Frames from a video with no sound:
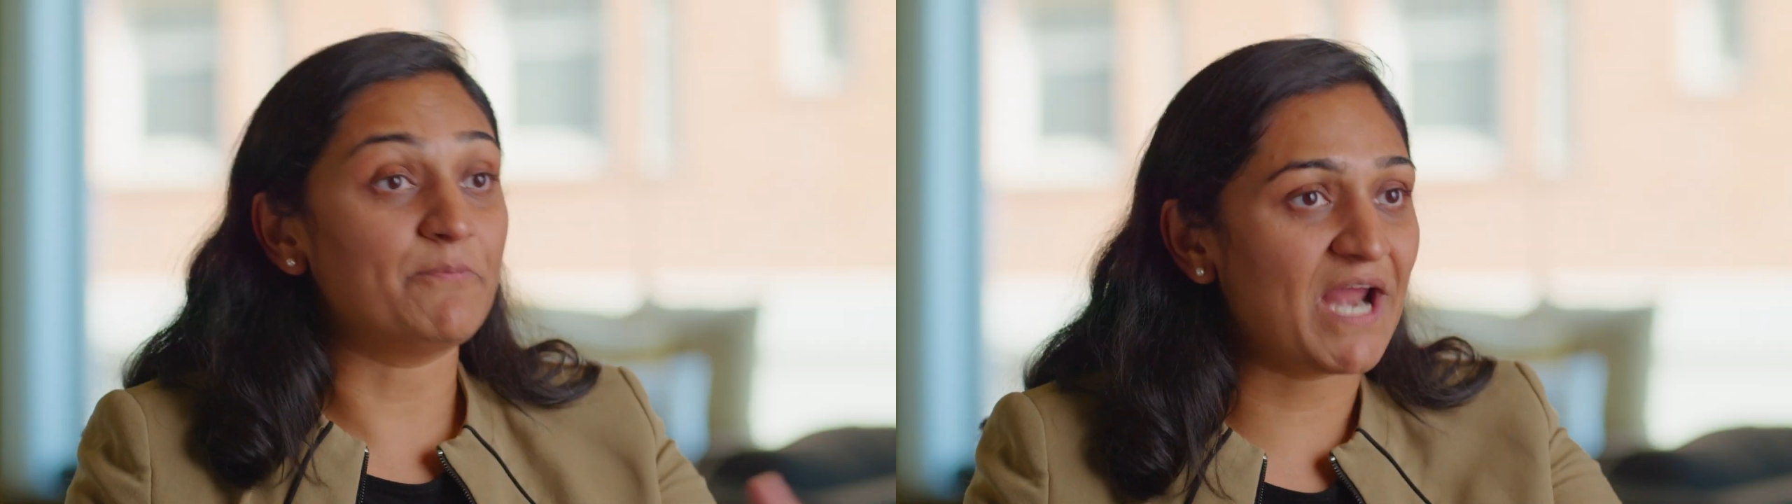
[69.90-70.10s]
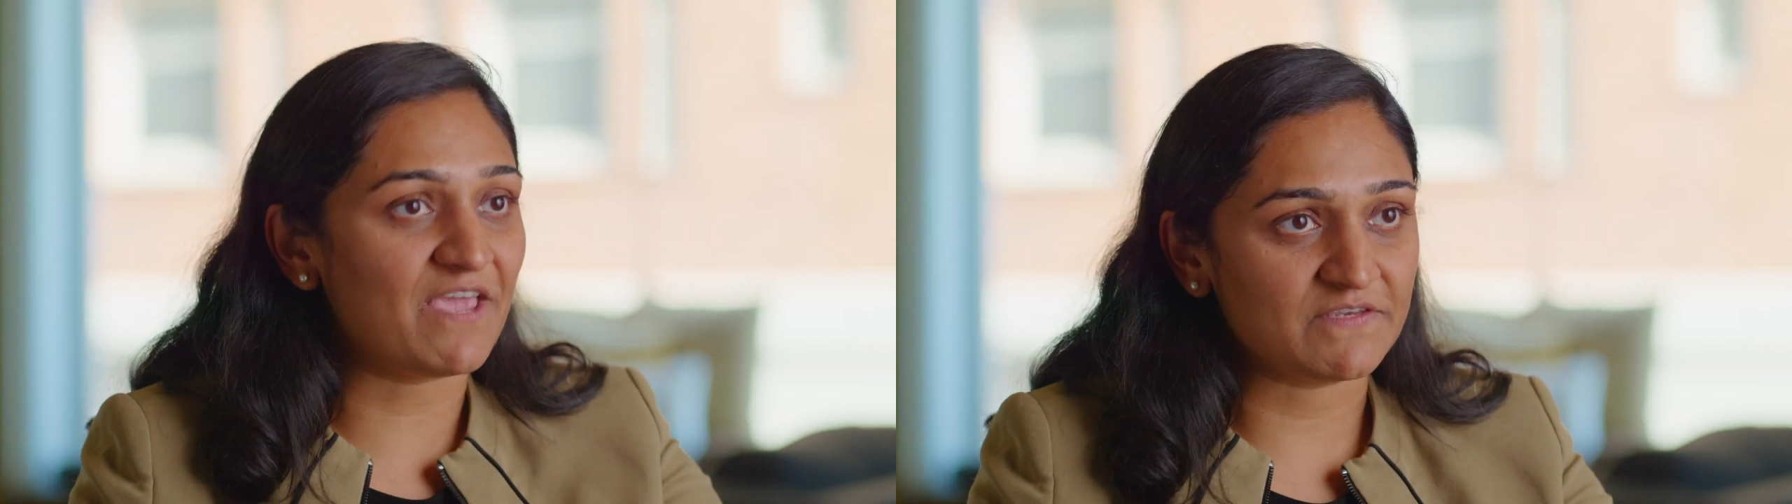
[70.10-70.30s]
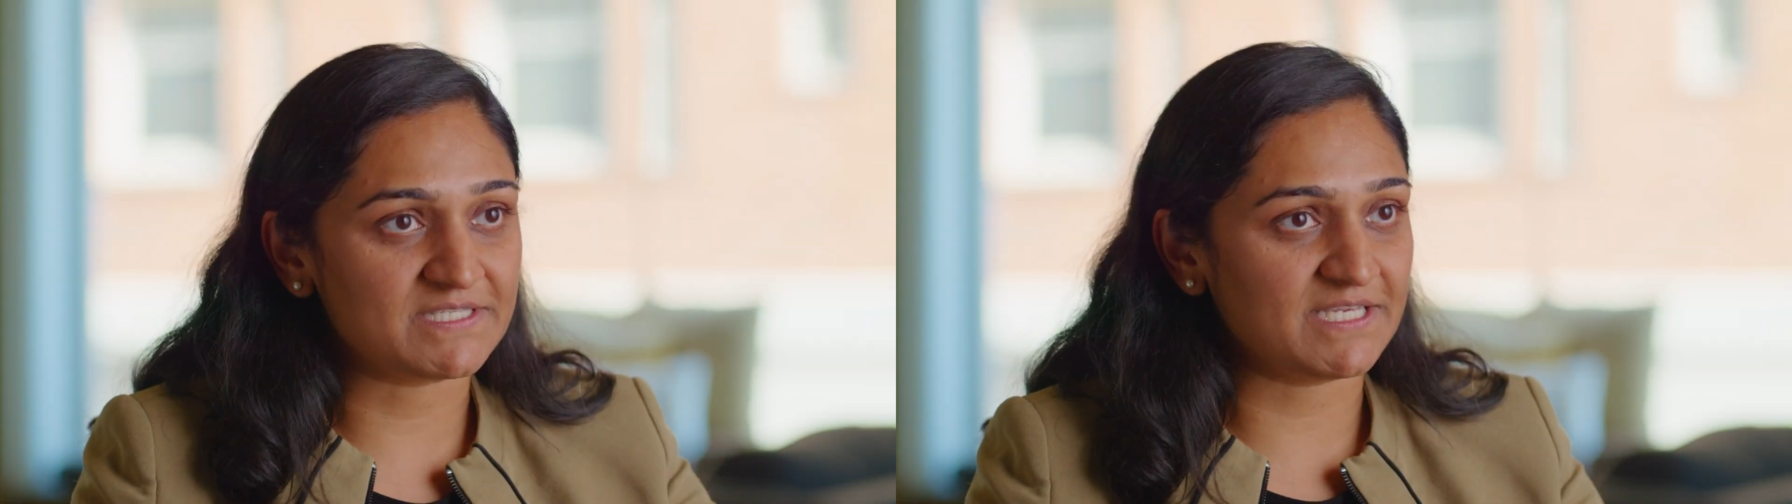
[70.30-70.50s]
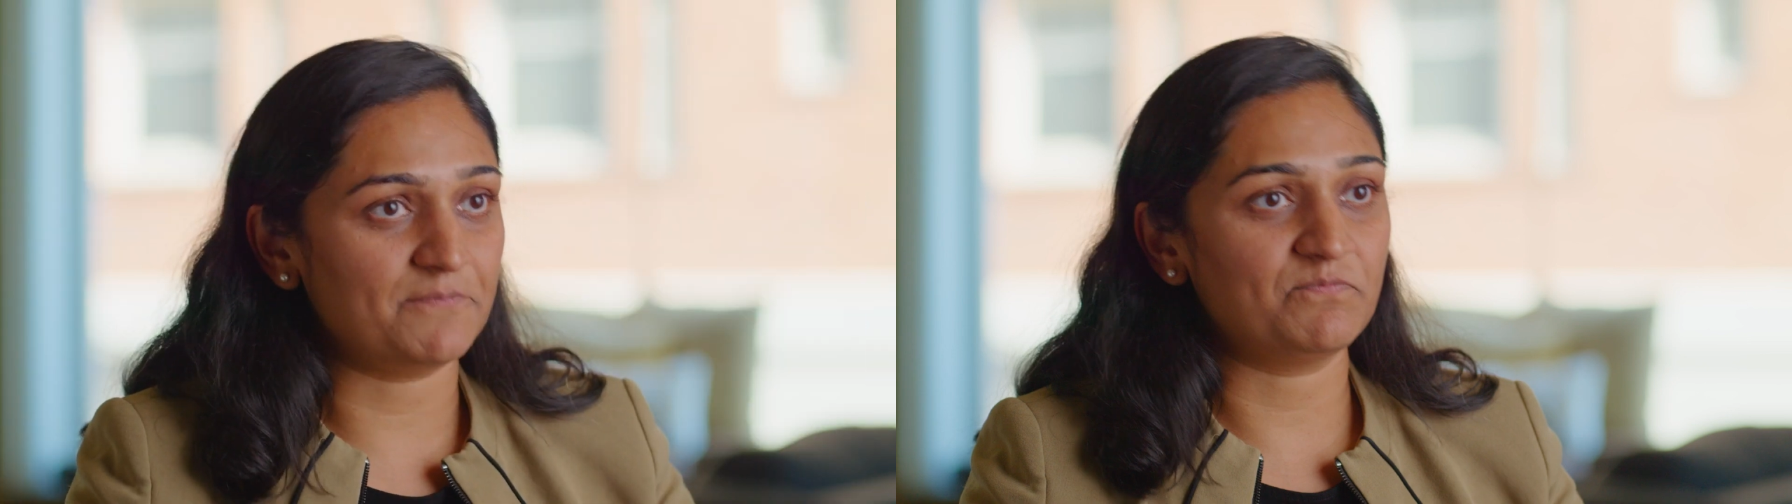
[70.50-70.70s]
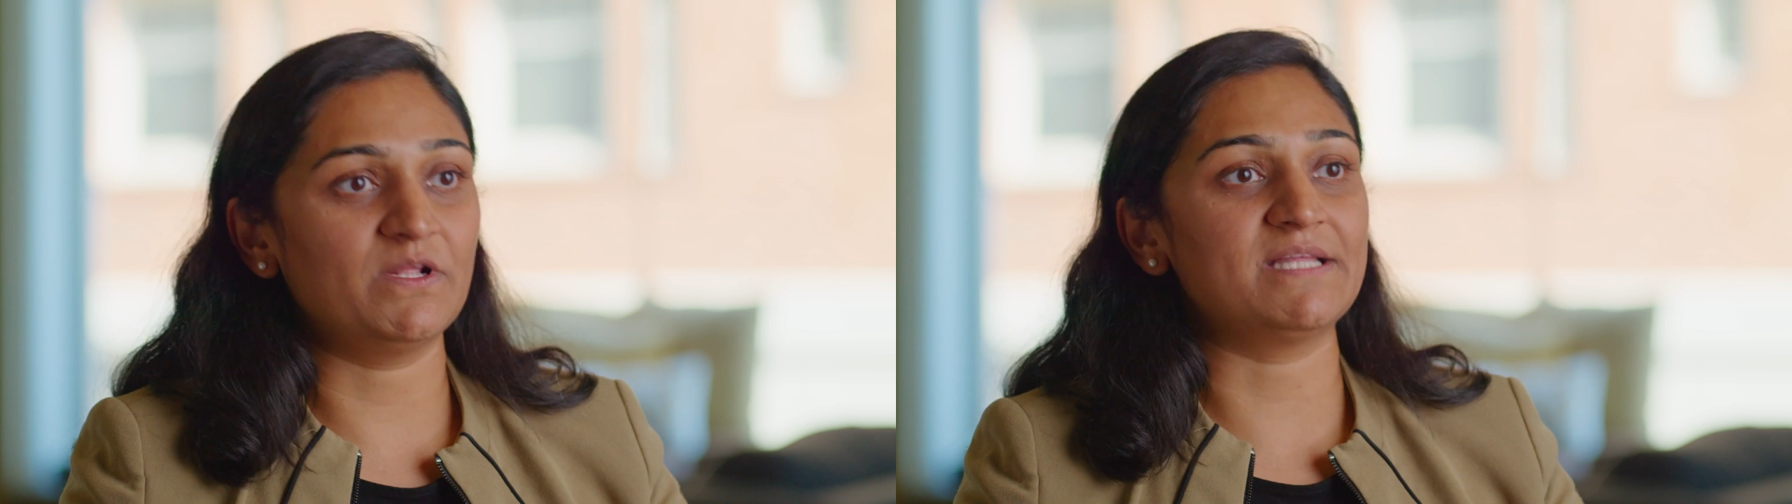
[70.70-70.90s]
privacy,
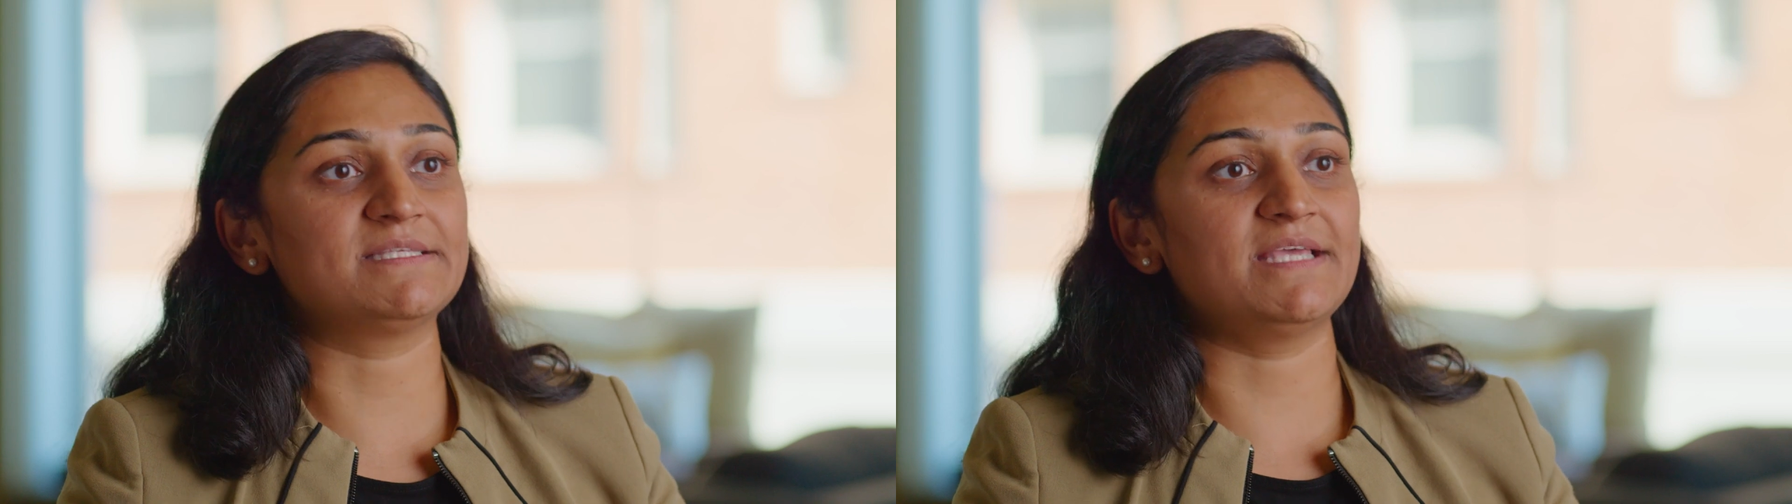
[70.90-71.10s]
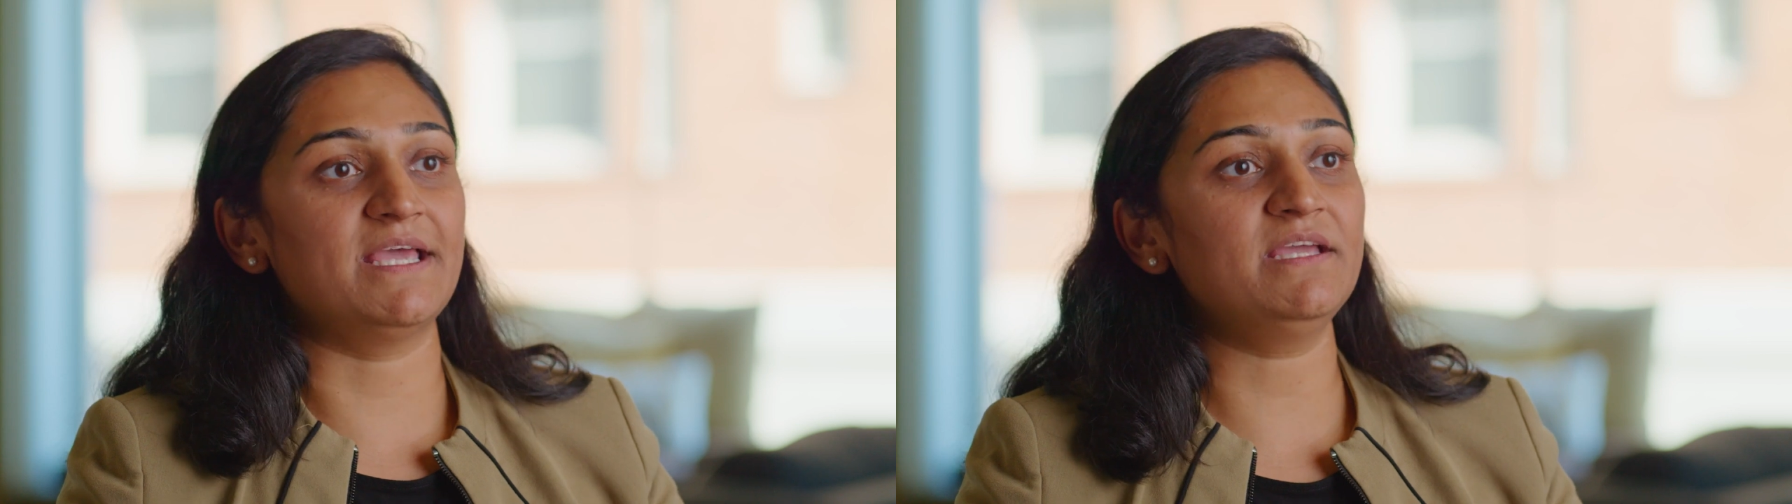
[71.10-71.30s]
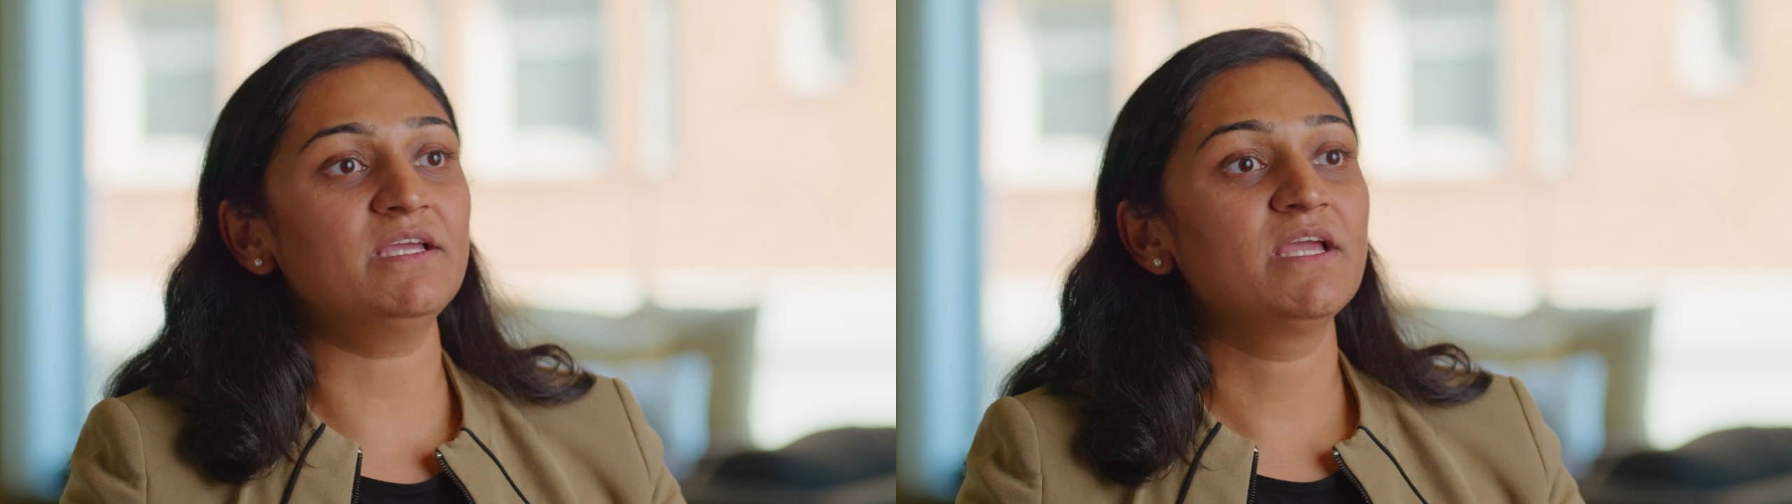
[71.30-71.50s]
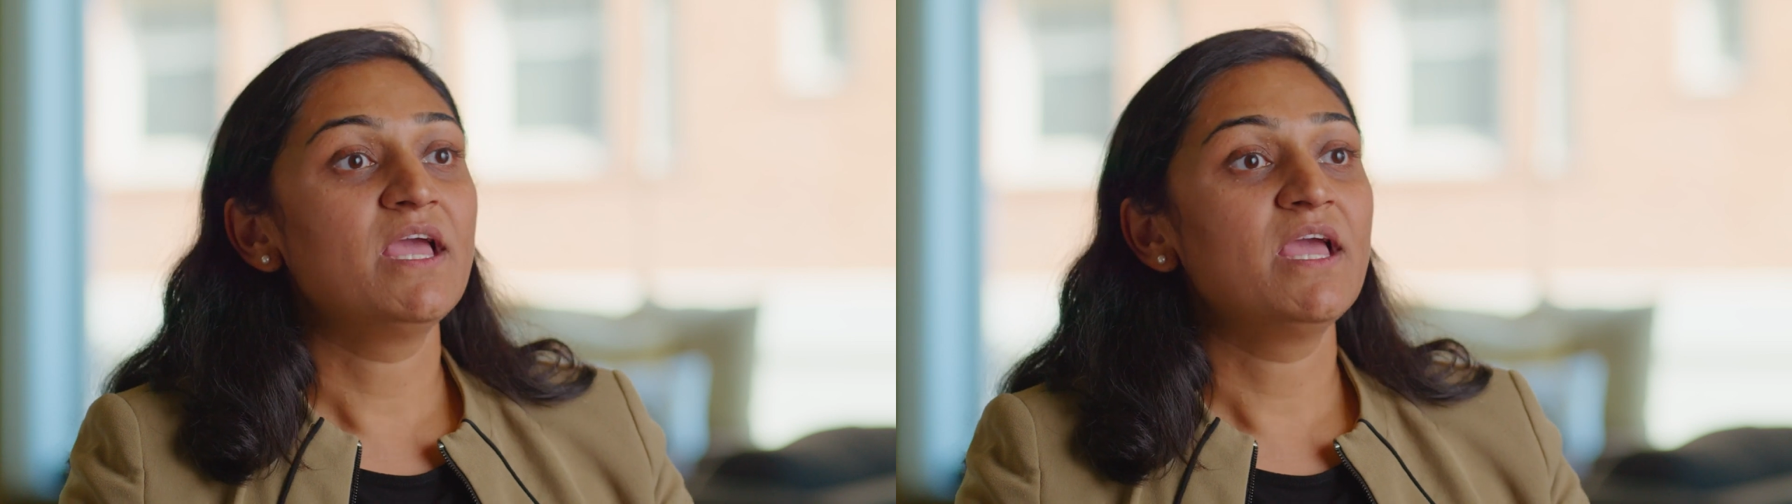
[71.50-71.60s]
let's say,